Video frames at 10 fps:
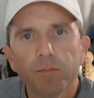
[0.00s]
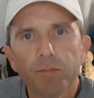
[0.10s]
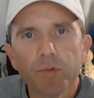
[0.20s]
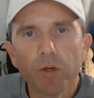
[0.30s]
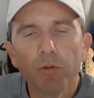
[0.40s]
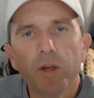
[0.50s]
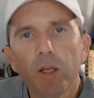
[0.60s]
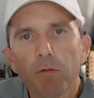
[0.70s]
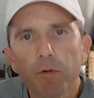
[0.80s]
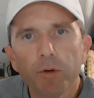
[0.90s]
So thank
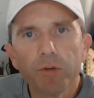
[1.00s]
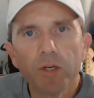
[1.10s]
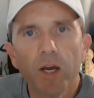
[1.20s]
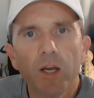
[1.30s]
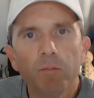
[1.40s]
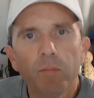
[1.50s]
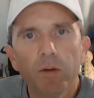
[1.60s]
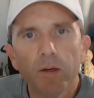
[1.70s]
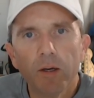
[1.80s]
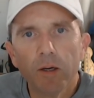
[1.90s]
you for your time
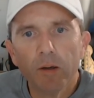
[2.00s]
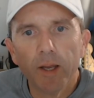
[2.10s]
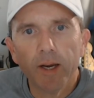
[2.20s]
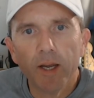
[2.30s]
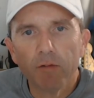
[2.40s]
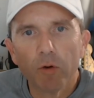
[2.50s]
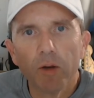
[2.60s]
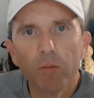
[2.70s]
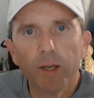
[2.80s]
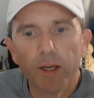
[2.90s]
and have a
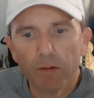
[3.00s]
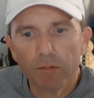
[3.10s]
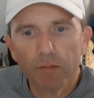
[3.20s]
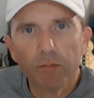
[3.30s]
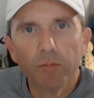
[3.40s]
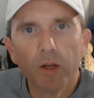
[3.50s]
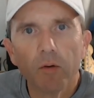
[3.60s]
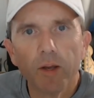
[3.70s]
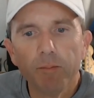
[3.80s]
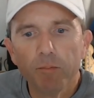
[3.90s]
great weekend.
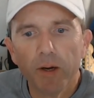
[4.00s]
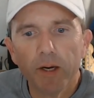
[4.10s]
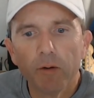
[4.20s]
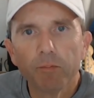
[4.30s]
Okay, bye now.